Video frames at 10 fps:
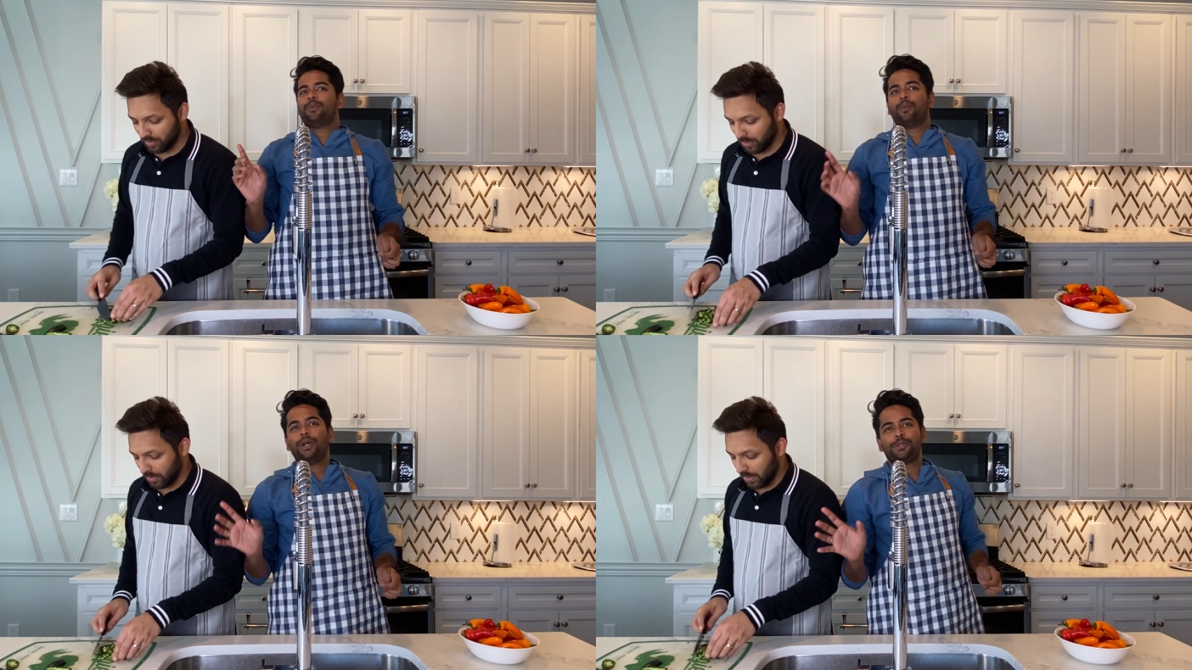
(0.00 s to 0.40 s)

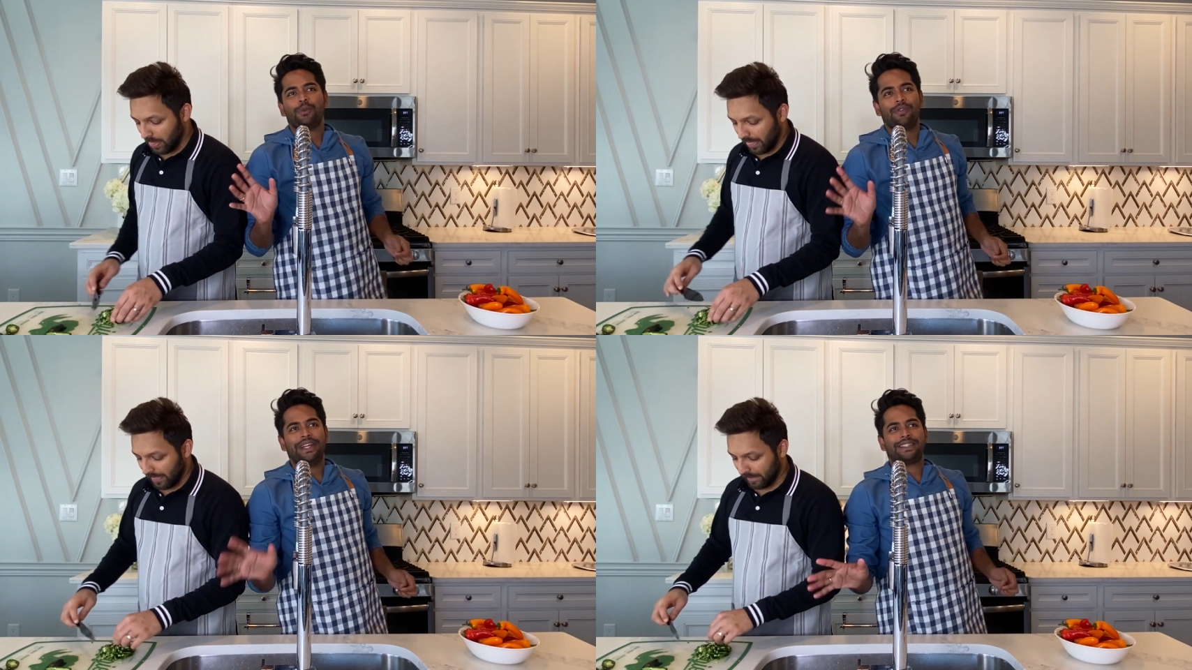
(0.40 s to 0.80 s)
Speaker 1: which
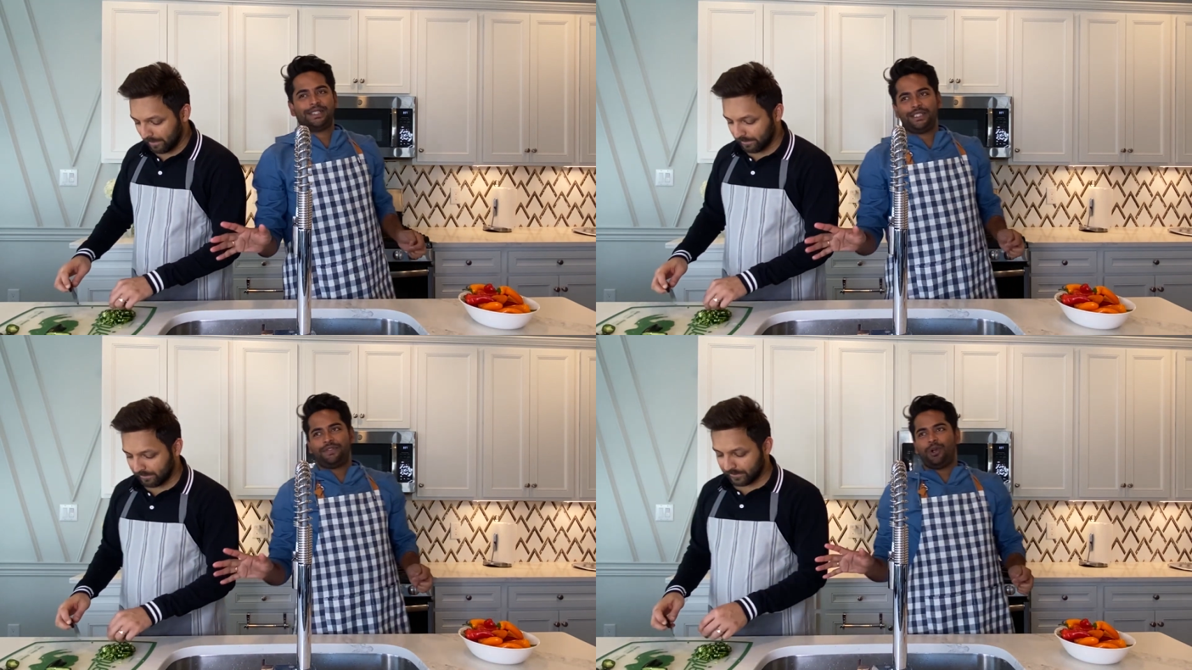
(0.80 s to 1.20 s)
movie is
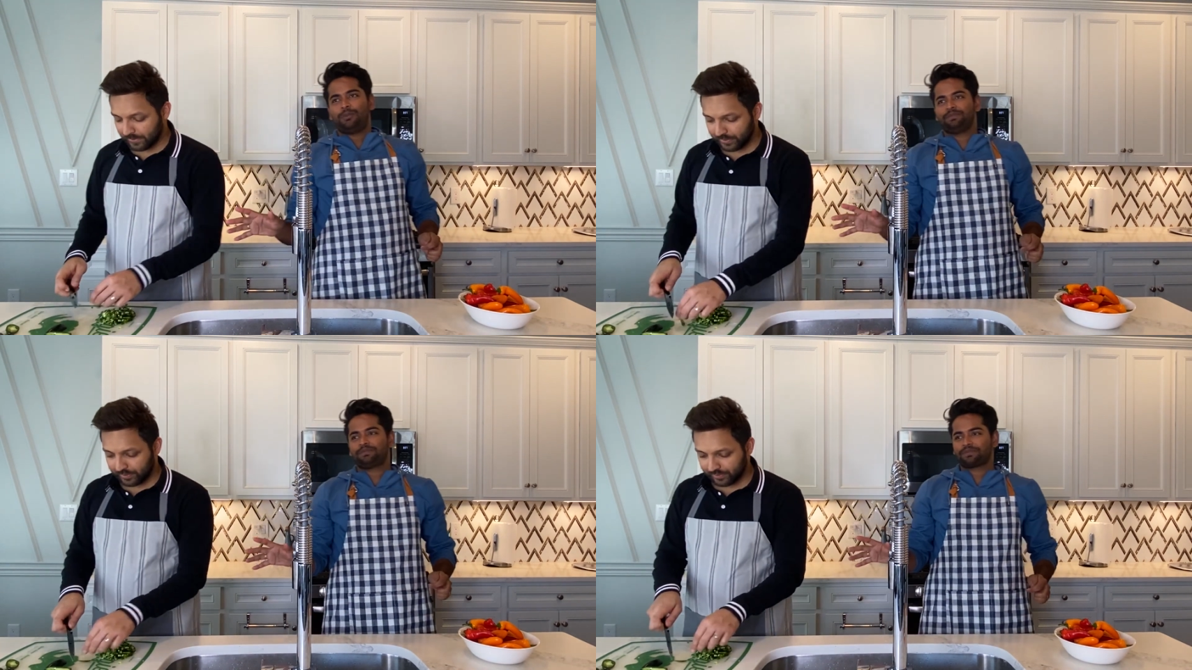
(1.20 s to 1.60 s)
this
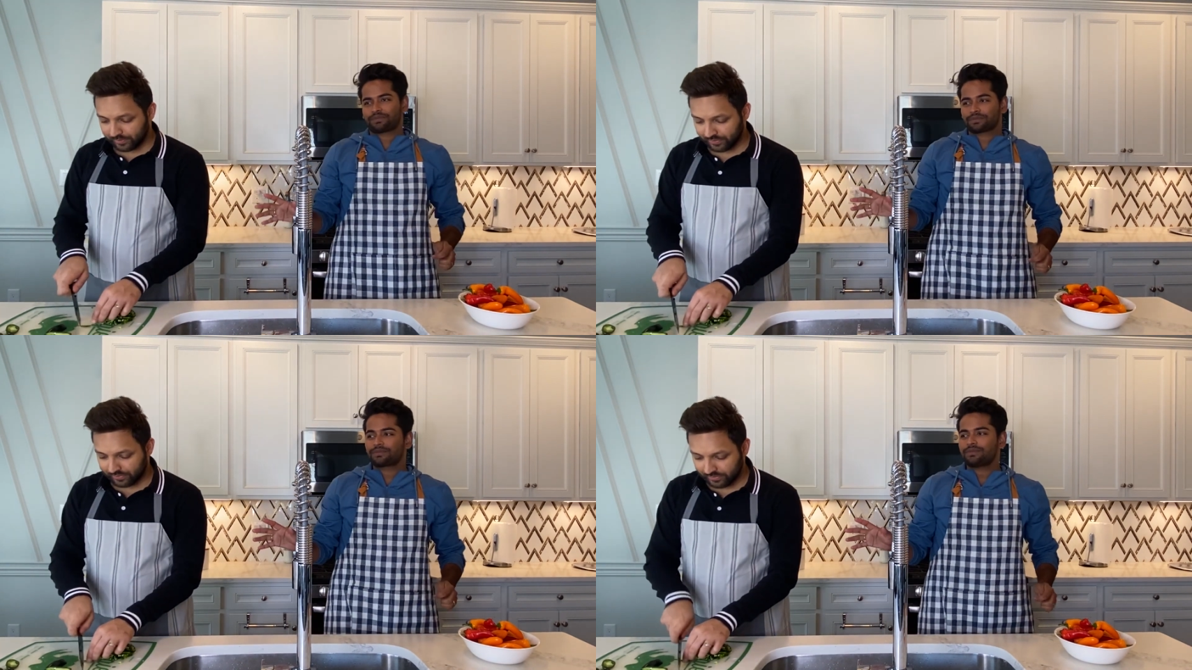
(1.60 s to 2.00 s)
from?
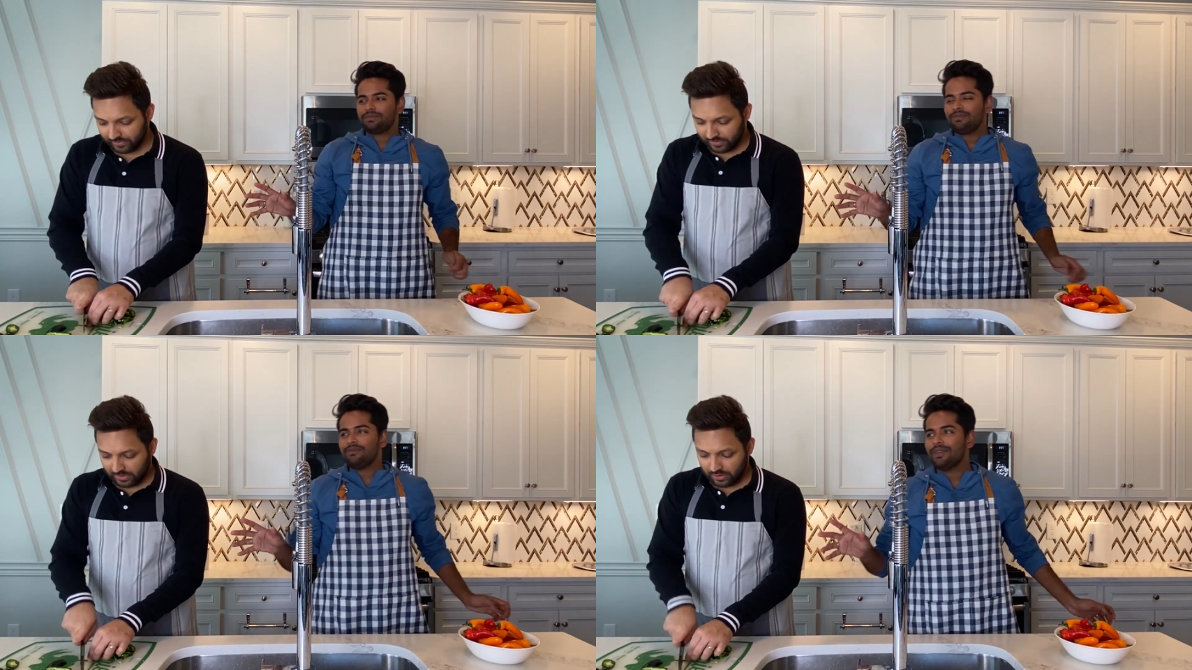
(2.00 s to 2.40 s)

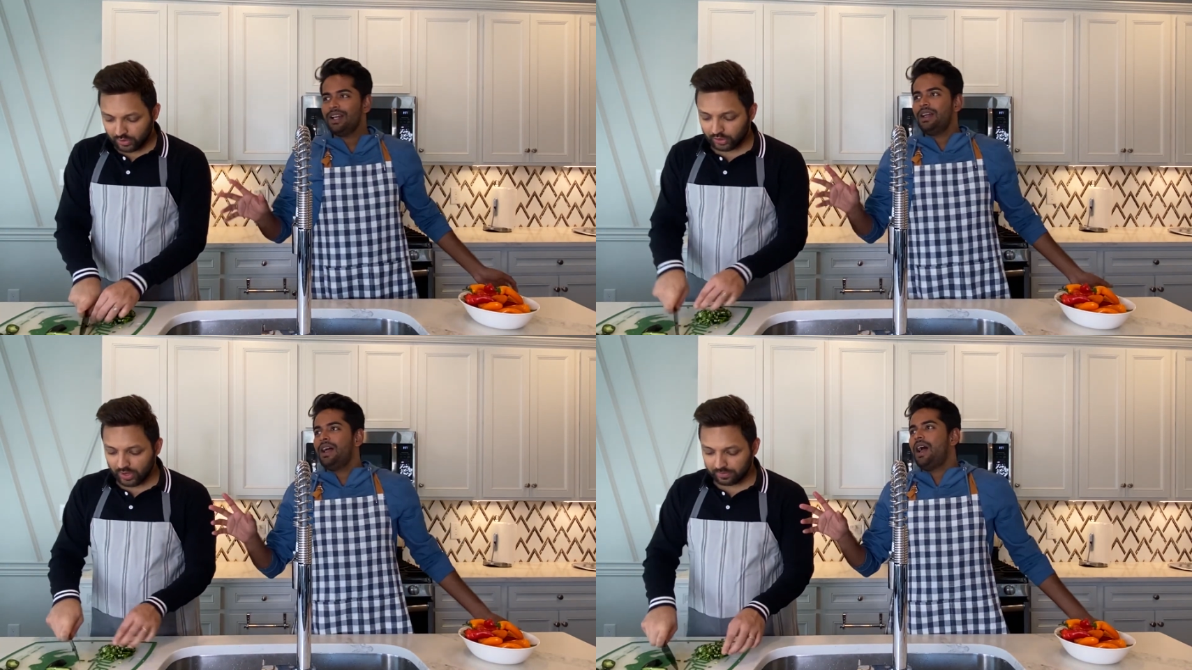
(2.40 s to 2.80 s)

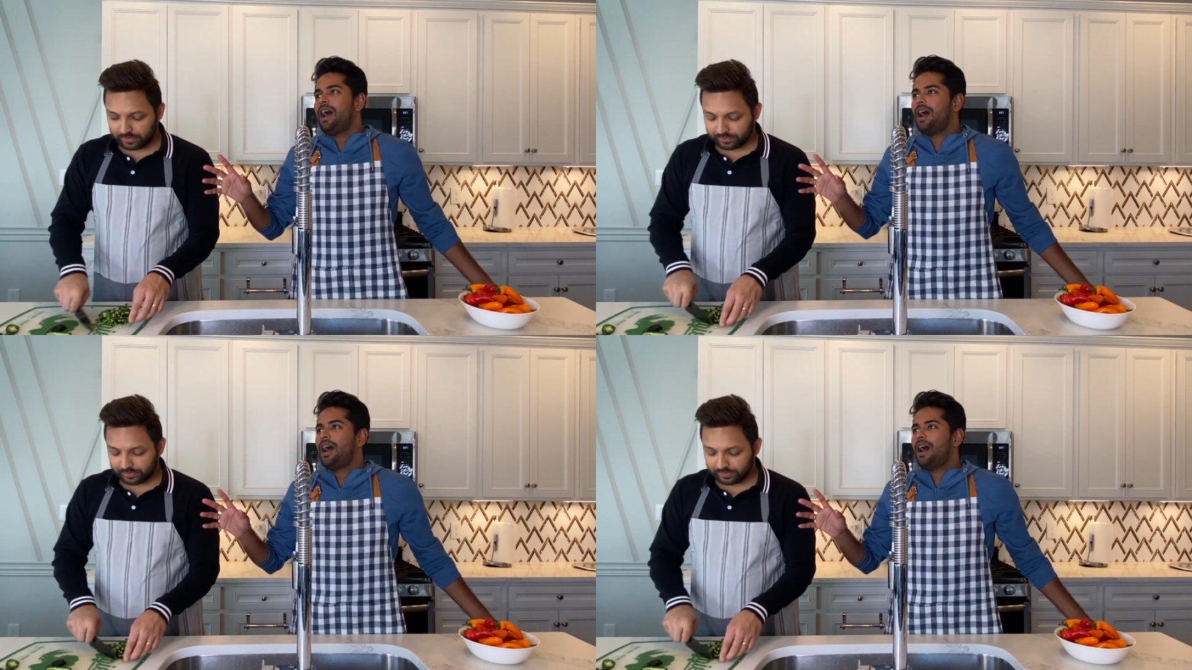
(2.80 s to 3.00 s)
Which one?